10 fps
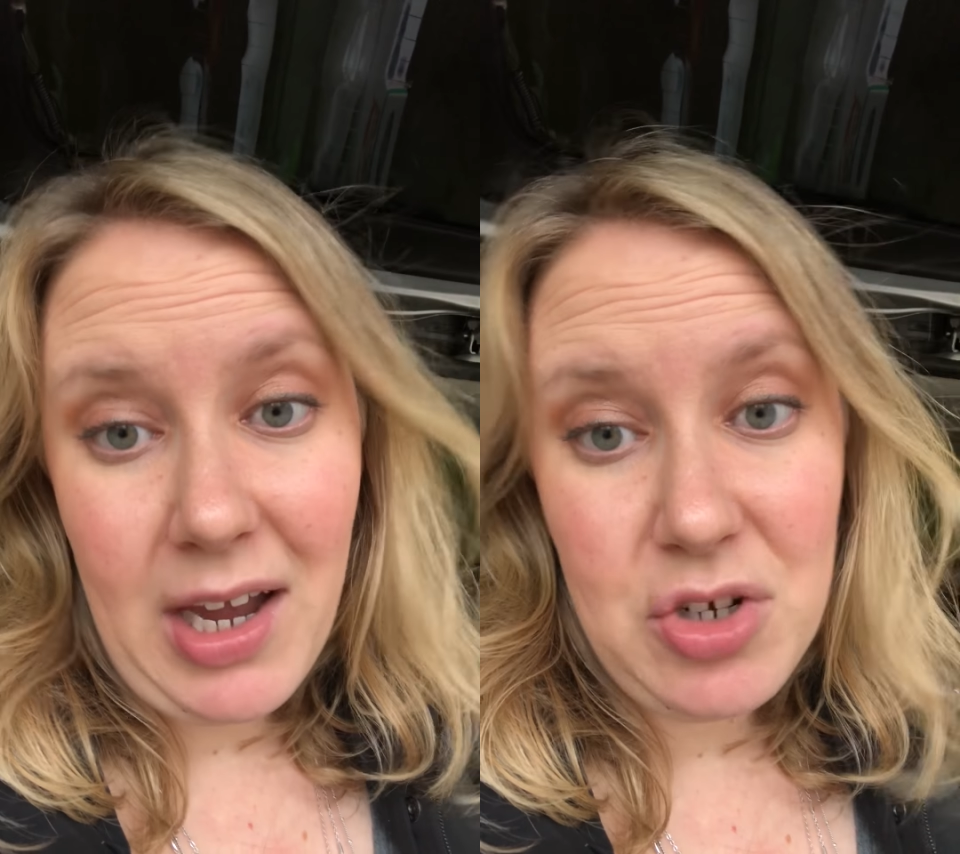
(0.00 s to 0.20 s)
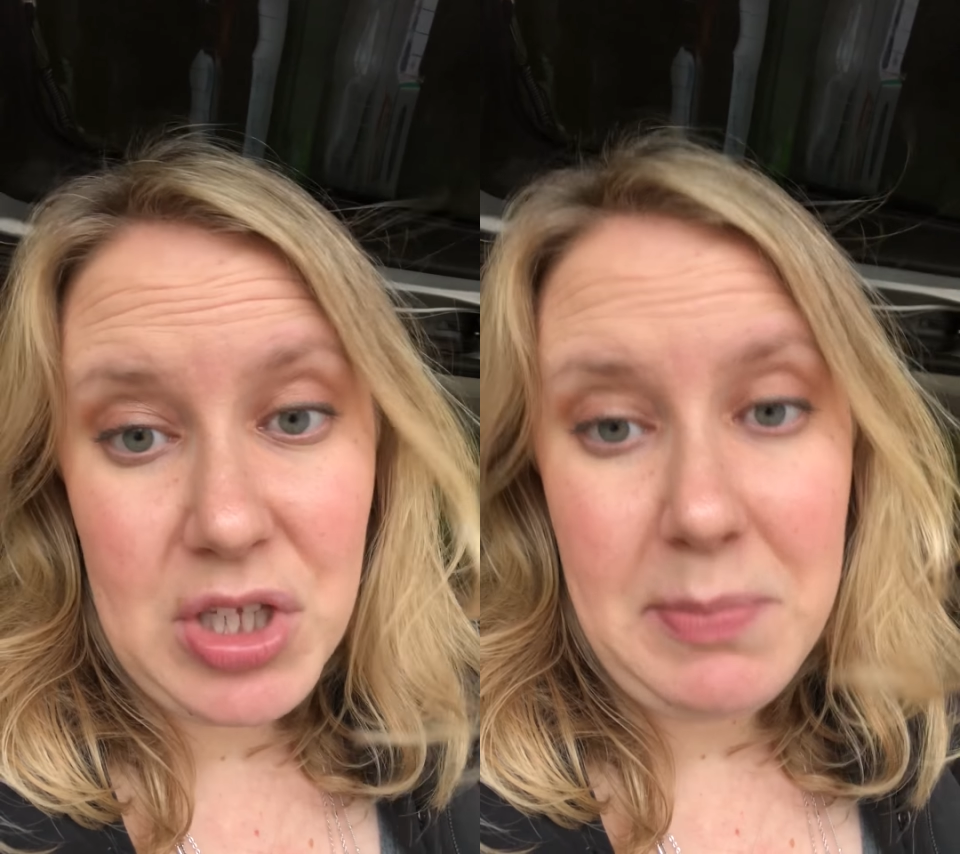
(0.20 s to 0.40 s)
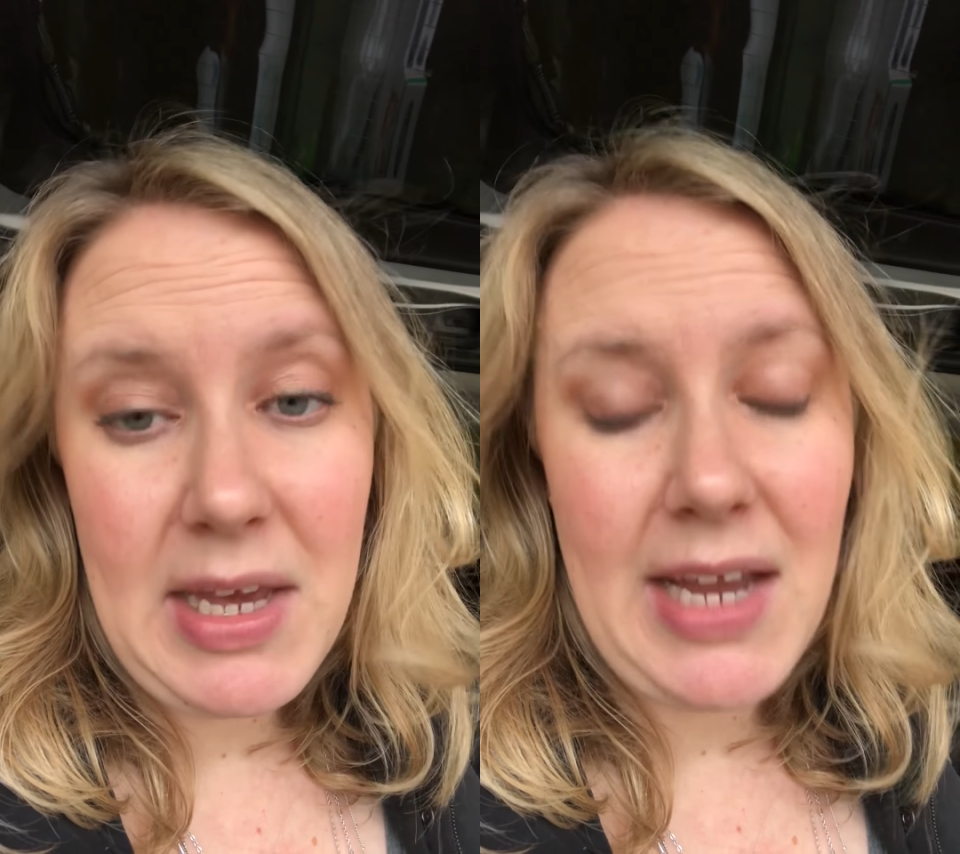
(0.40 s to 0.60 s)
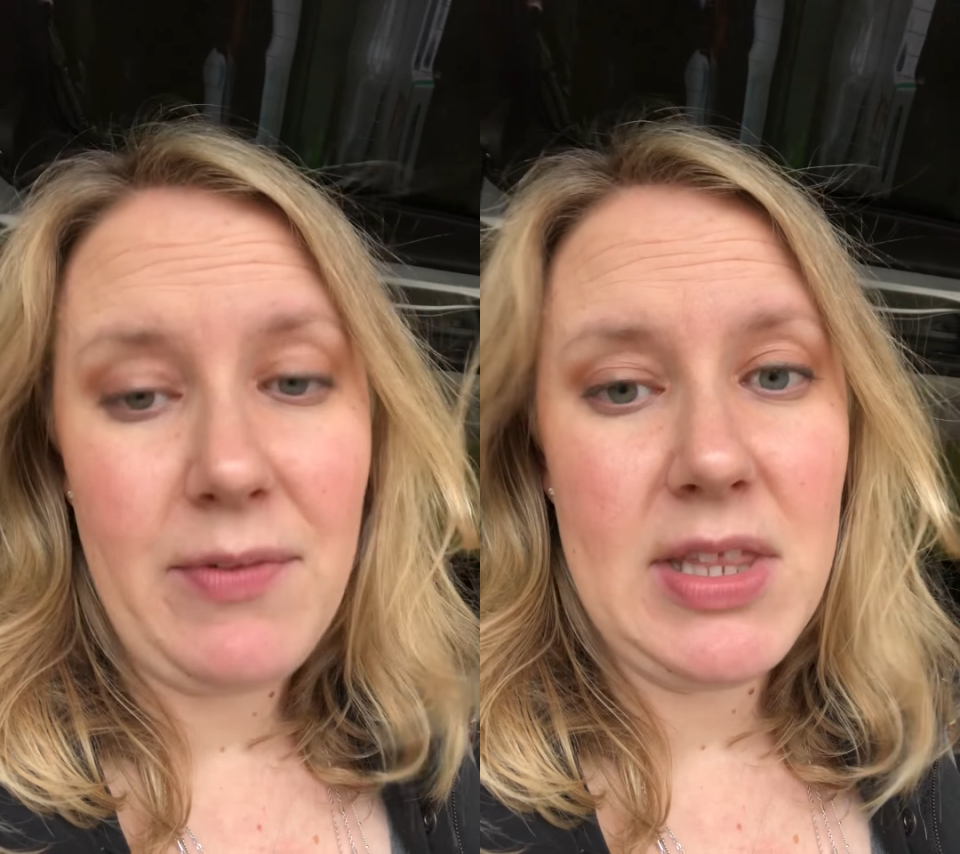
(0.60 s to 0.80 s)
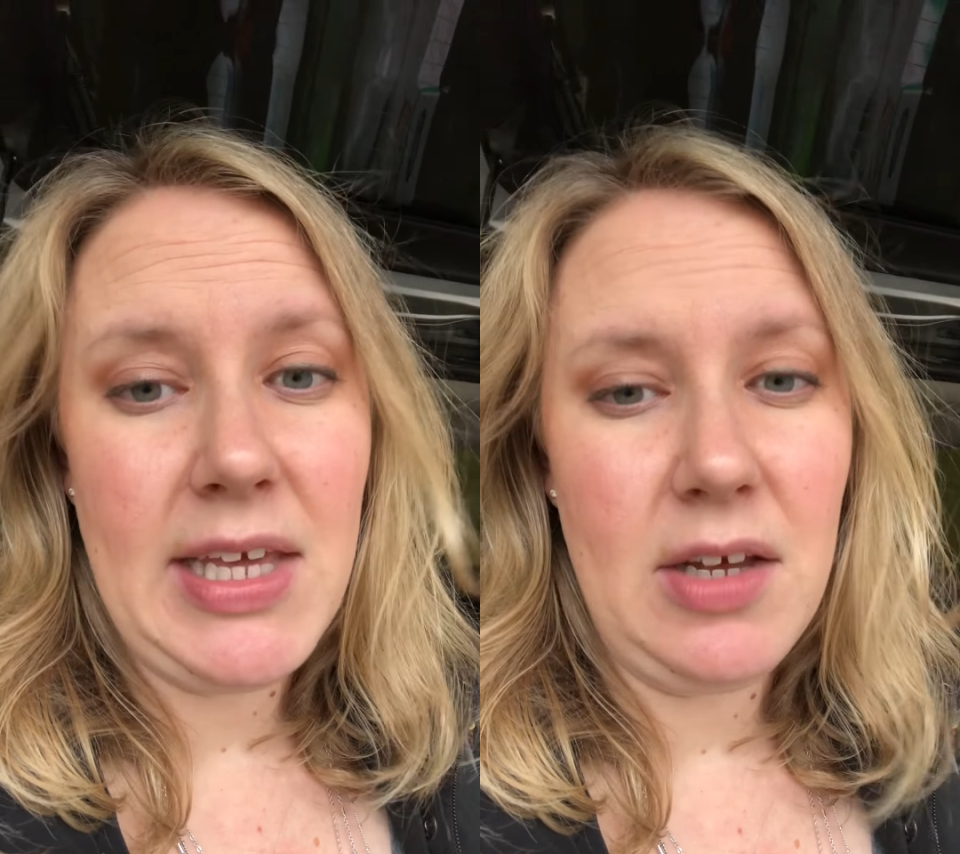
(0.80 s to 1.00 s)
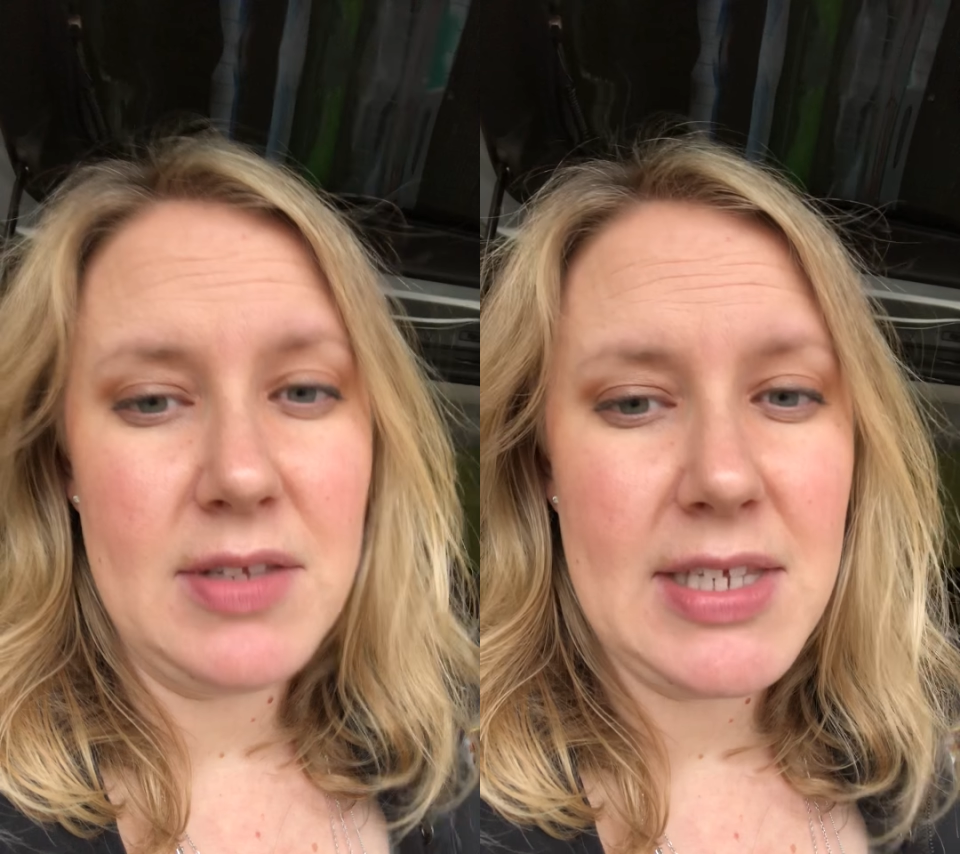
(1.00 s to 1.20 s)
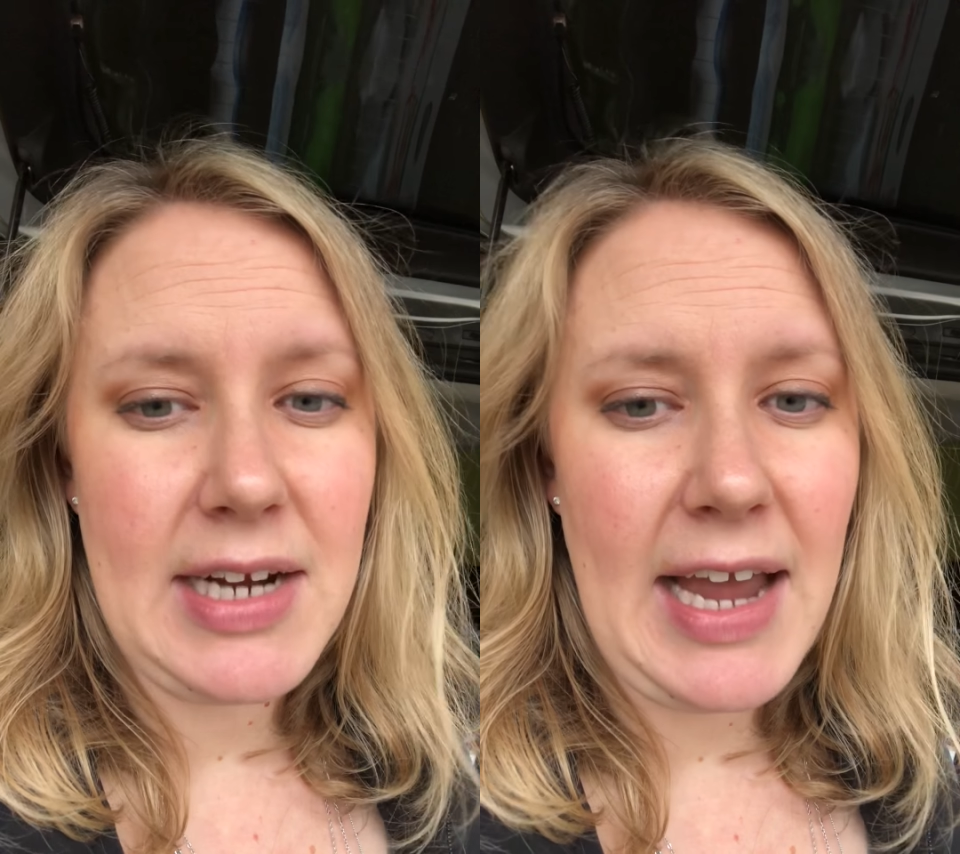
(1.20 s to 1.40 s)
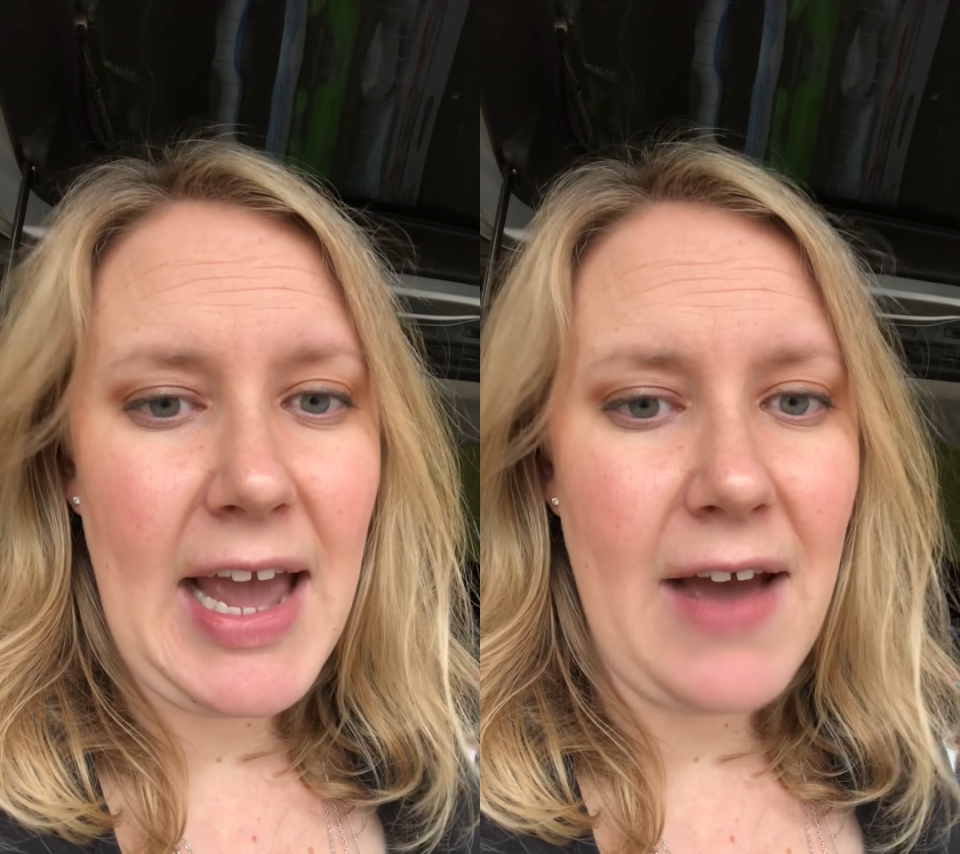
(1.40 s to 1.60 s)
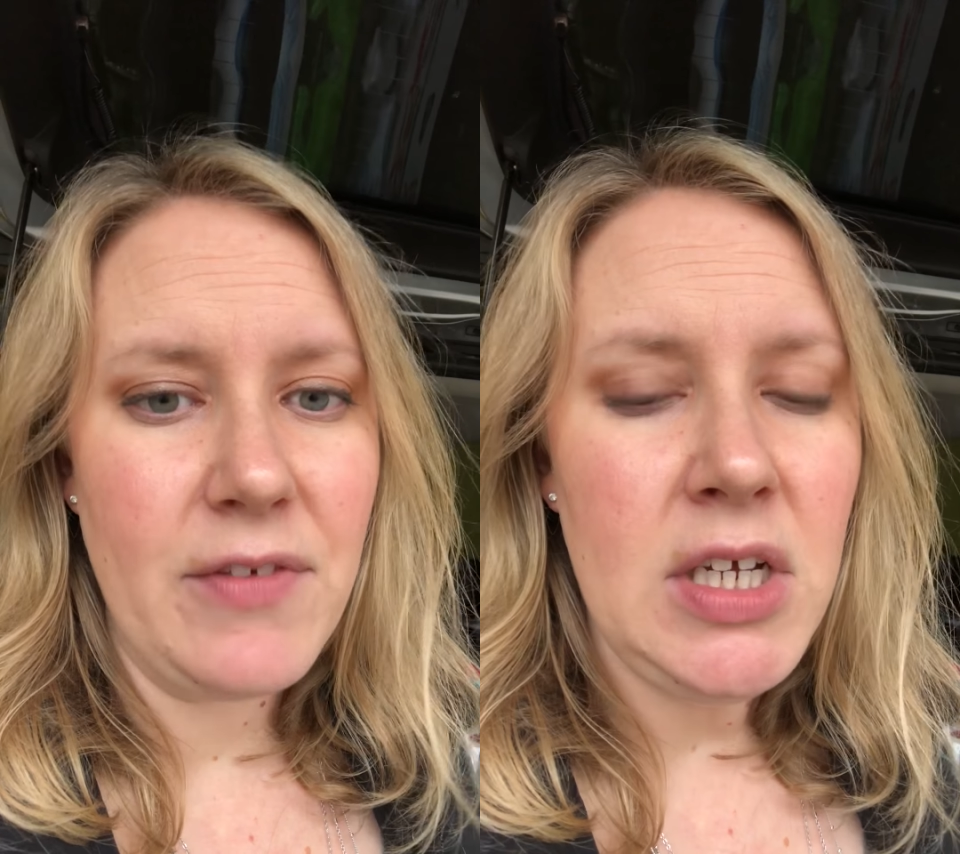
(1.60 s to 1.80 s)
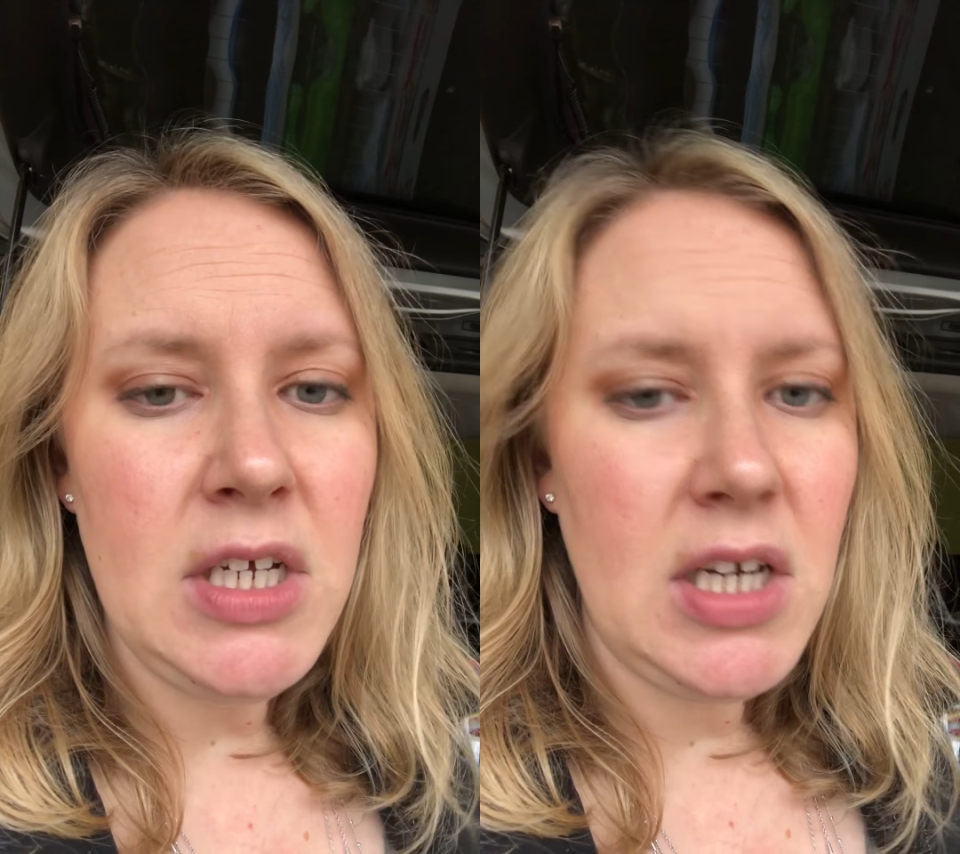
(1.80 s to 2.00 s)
I usually make everything else that I have.